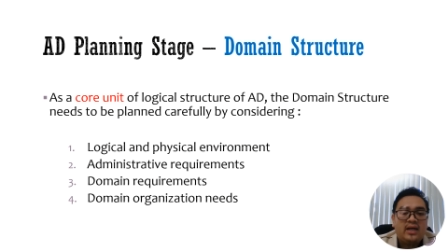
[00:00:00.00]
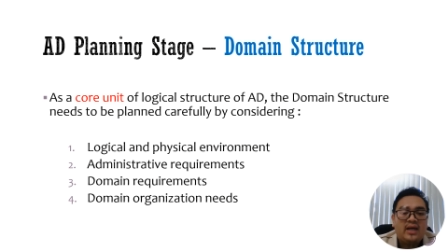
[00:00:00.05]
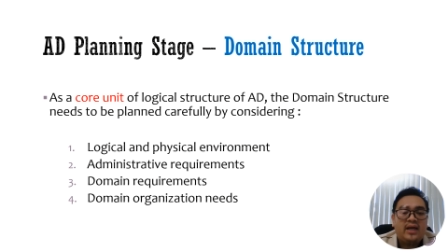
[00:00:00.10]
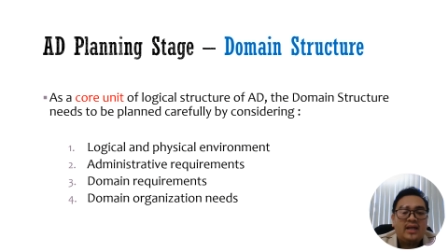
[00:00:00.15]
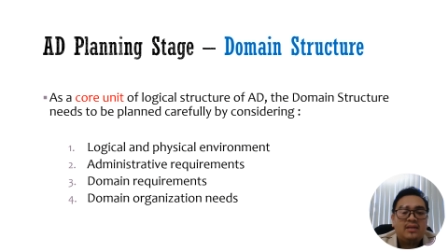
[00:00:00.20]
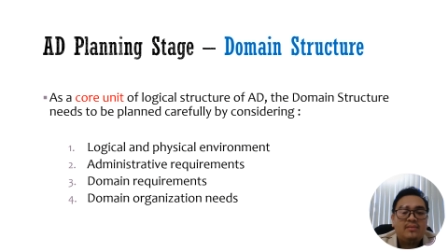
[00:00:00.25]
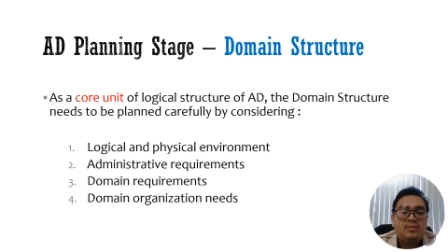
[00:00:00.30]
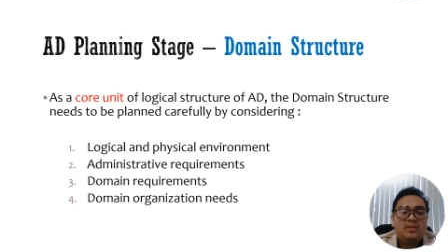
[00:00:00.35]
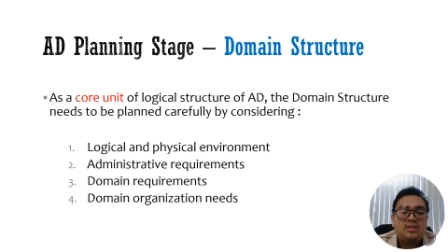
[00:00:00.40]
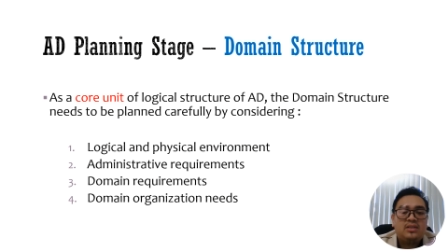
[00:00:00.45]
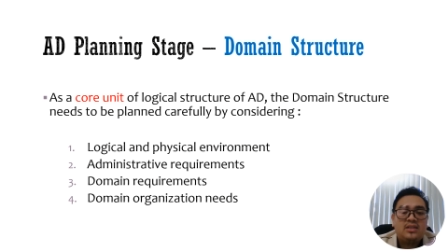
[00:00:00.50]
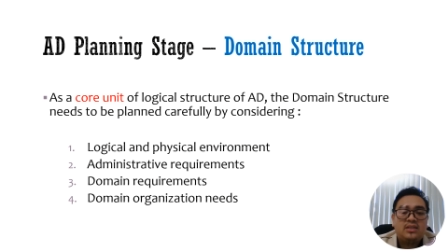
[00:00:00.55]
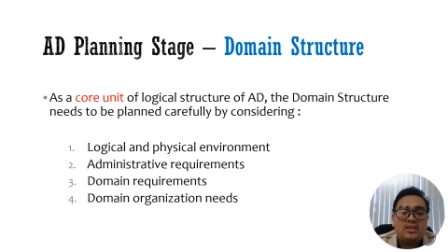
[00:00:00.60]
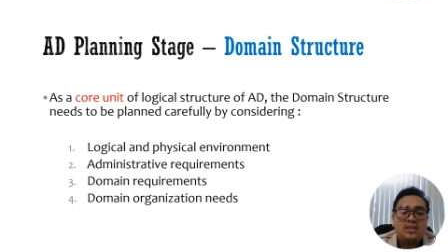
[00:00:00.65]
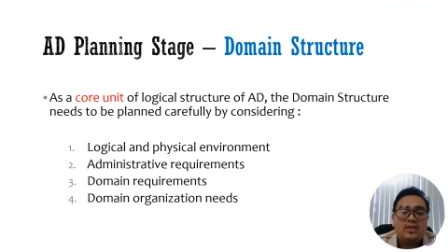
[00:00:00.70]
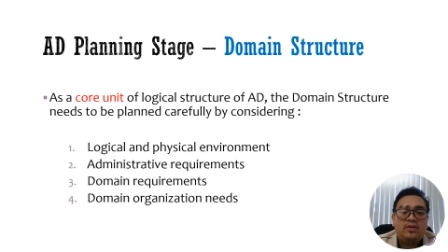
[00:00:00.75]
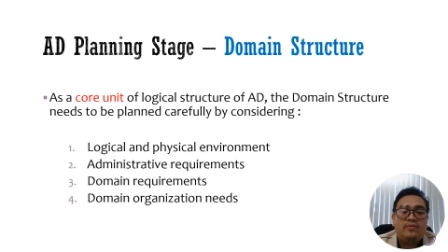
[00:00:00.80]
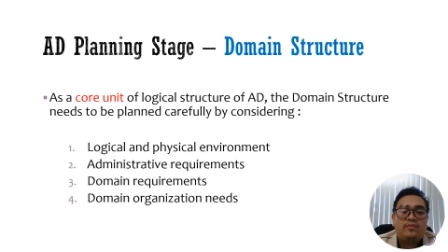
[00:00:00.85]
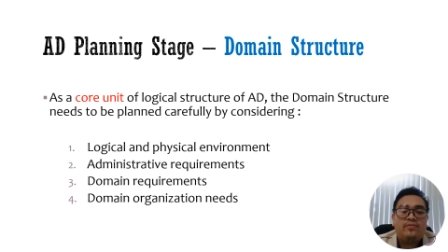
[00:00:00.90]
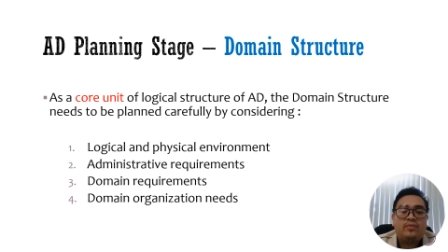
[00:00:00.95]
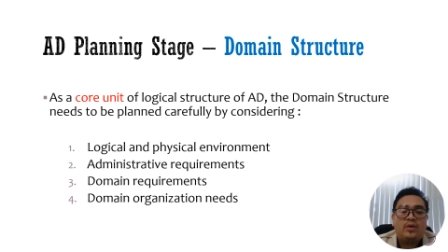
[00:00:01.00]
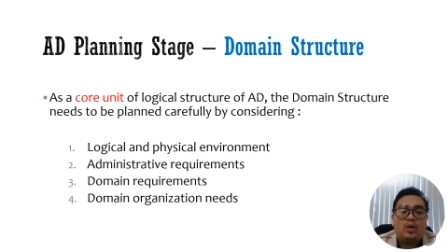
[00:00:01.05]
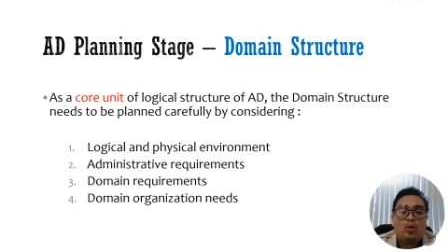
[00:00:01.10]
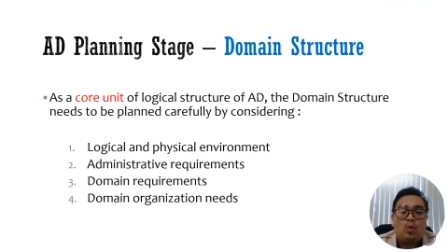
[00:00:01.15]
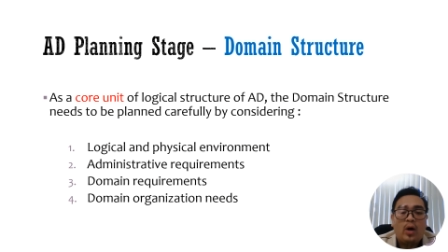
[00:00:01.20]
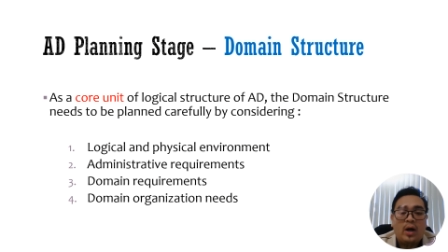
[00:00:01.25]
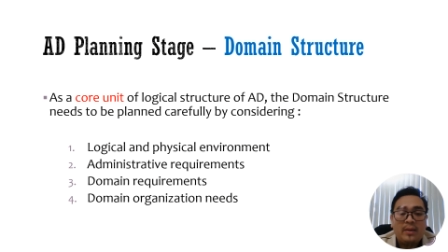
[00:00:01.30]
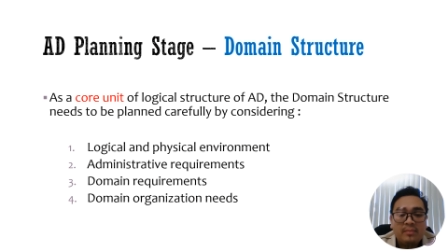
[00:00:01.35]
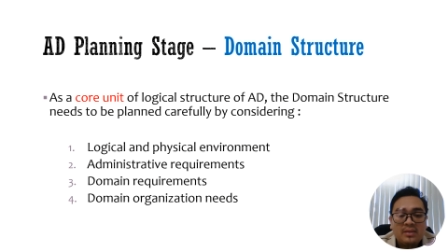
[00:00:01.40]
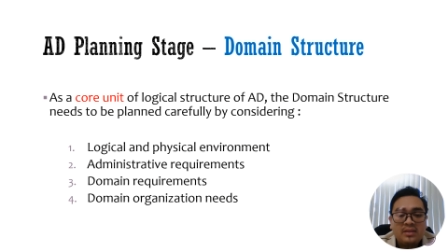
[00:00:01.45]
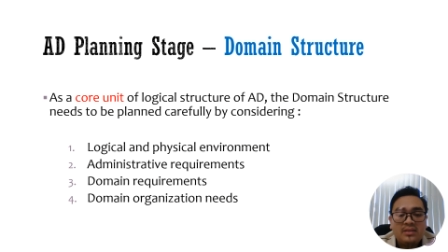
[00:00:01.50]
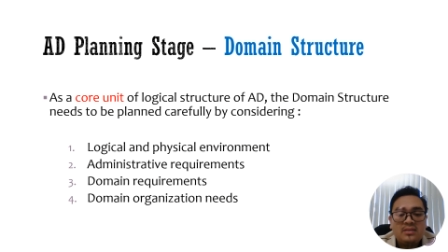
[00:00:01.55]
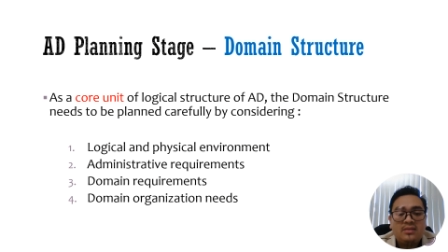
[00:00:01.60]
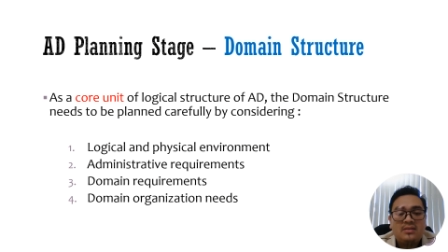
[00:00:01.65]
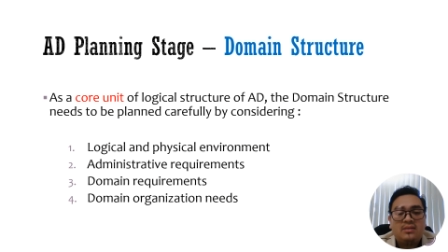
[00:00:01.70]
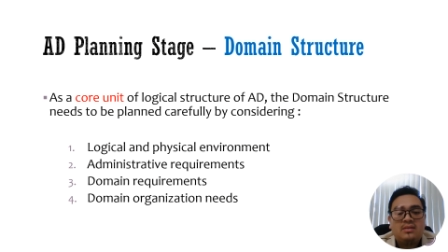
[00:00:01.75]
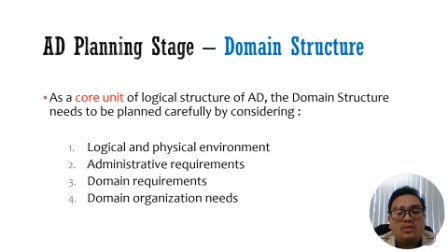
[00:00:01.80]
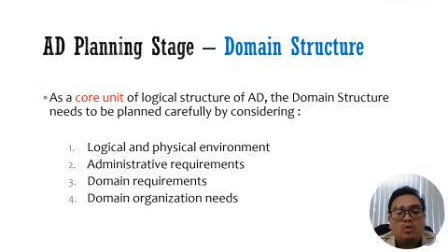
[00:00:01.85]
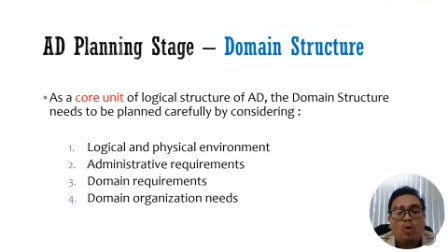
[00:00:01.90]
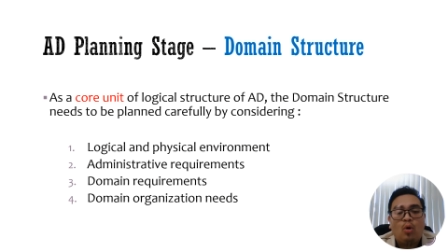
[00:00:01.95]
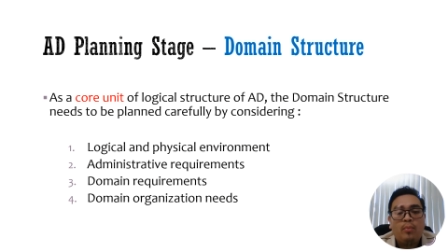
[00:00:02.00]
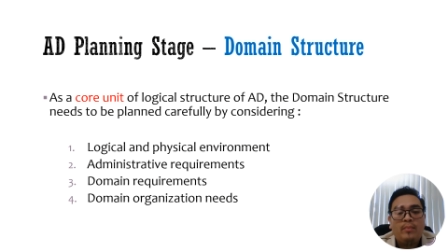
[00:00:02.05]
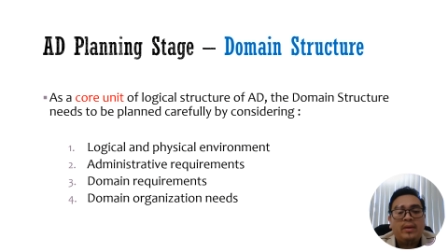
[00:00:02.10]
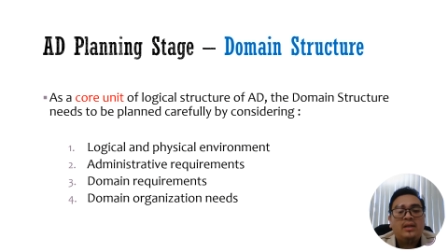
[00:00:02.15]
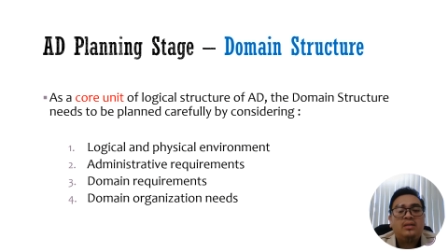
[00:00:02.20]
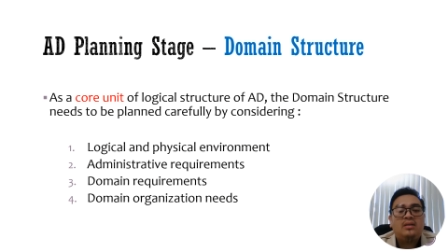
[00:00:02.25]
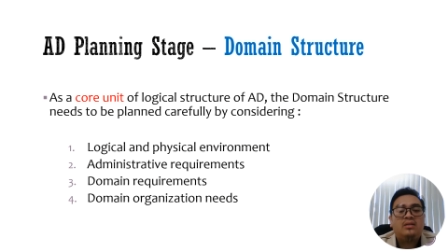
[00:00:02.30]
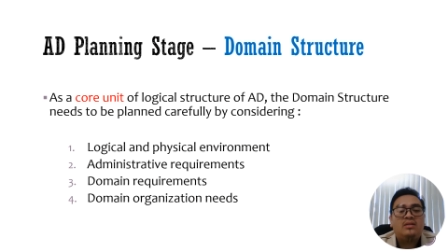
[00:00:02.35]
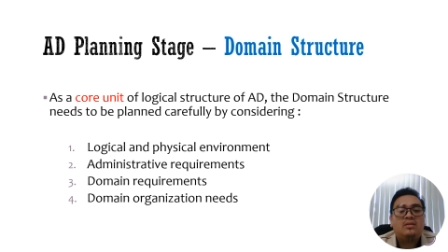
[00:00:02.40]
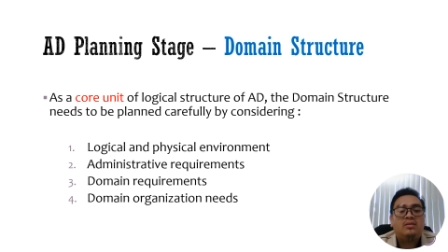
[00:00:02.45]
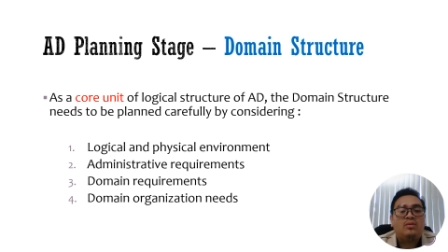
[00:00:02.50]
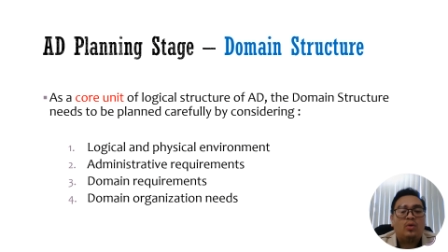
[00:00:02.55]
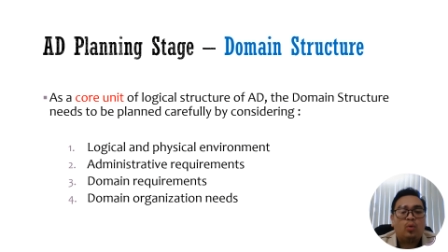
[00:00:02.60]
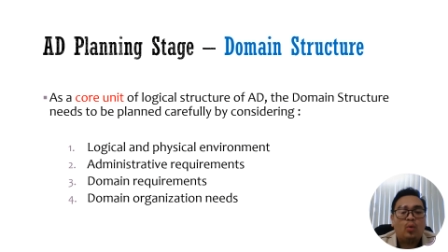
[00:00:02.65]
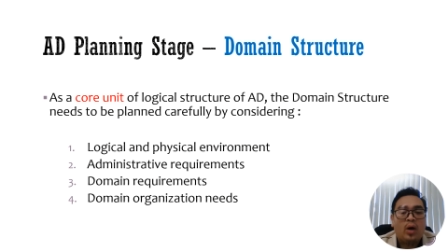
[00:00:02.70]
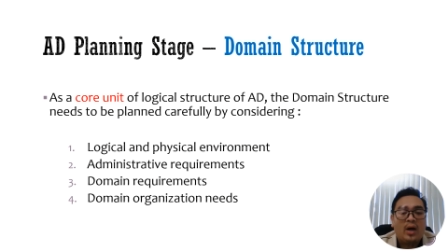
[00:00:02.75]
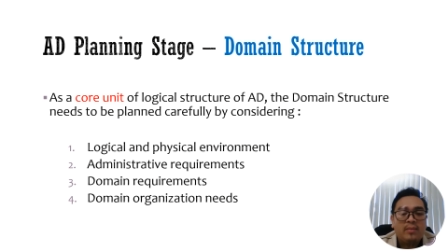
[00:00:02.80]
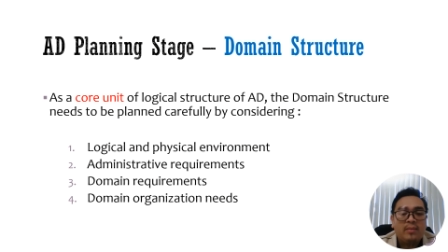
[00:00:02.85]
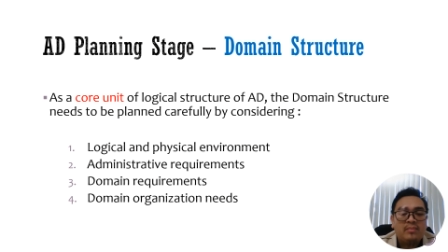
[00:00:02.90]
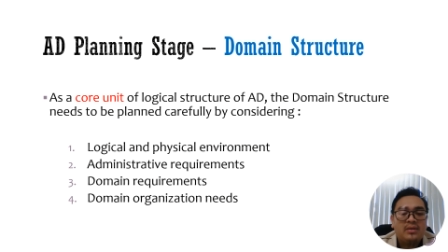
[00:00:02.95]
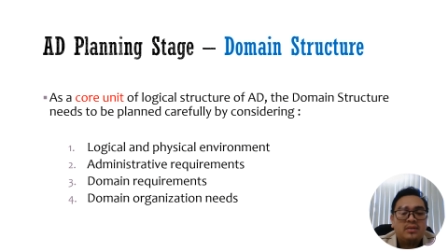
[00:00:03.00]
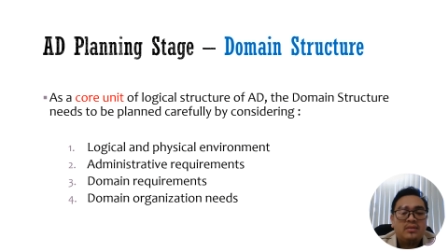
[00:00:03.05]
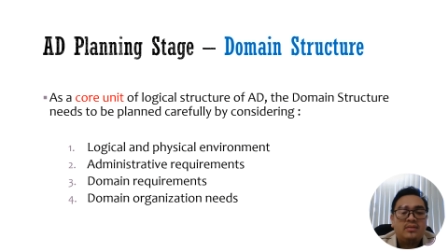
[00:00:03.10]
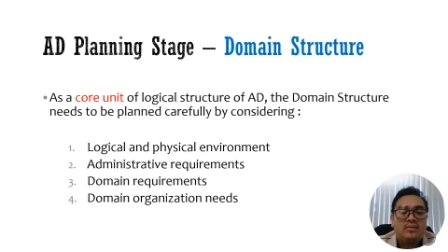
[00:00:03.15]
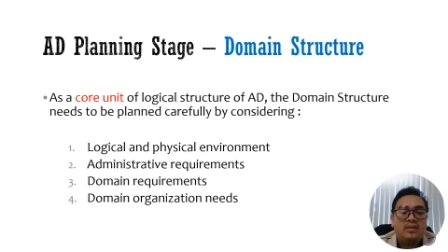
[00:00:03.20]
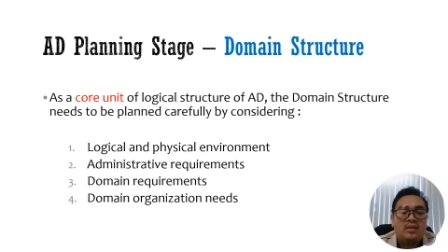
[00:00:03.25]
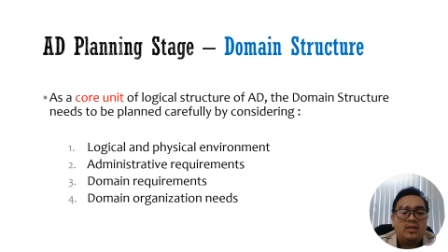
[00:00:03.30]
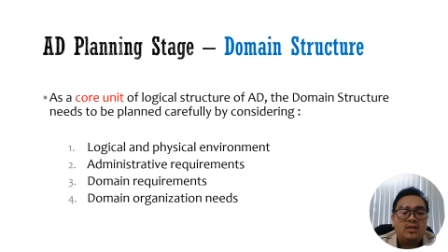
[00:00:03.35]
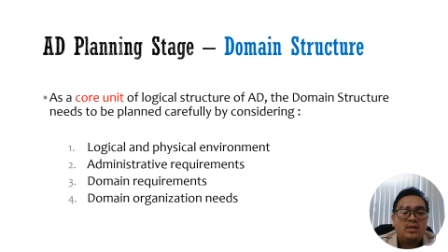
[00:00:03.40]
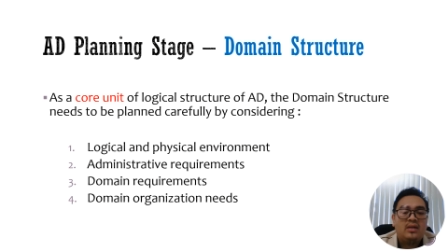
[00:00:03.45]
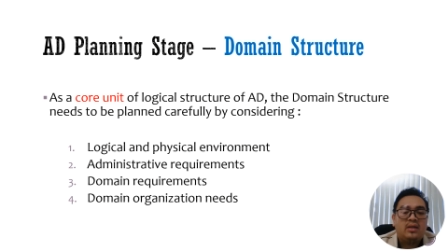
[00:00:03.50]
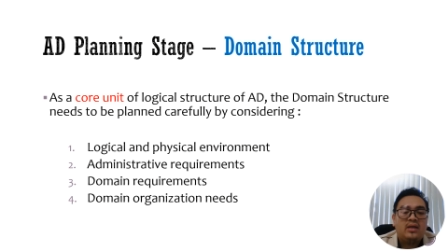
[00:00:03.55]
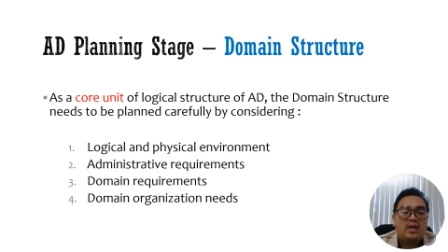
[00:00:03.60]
administrative requirements, domain requirements,